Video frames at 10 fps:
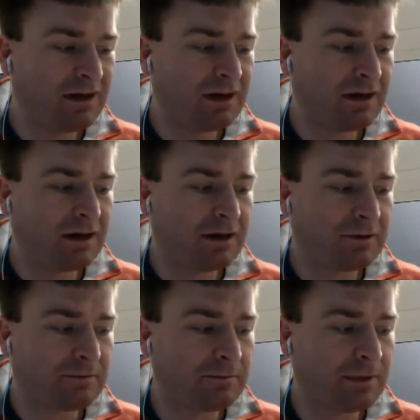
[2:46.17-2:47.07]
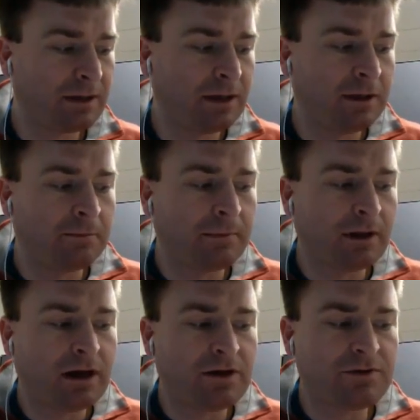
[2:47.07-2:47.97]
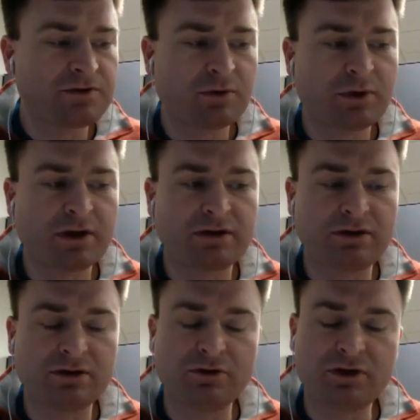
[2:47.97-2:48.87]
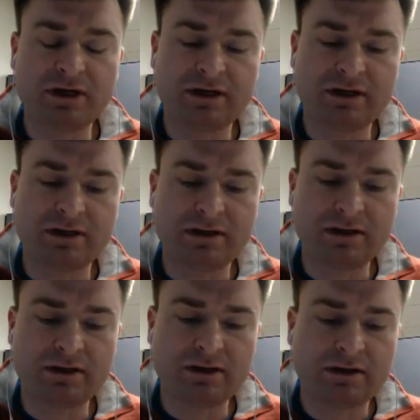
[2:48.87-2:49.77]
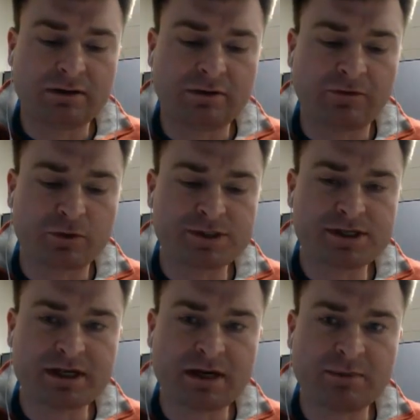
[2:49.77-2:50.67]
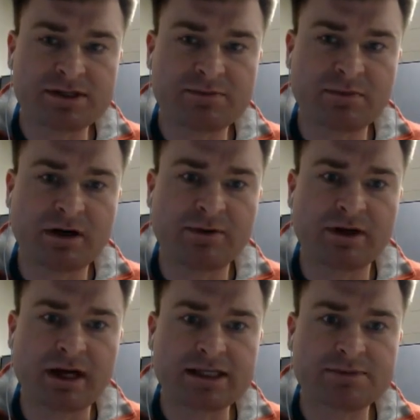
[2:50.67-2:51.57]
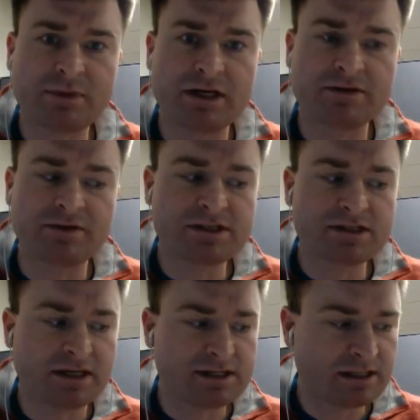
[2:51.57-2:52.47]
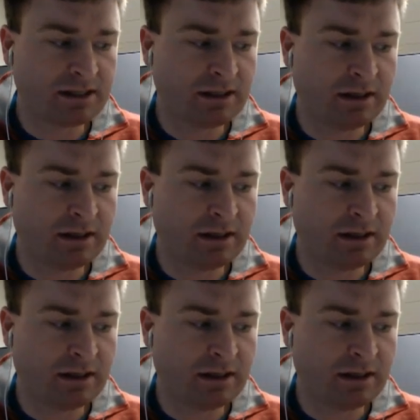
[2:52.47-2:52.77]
Um, also included, uh, of course, assignments on the last page of this lesson,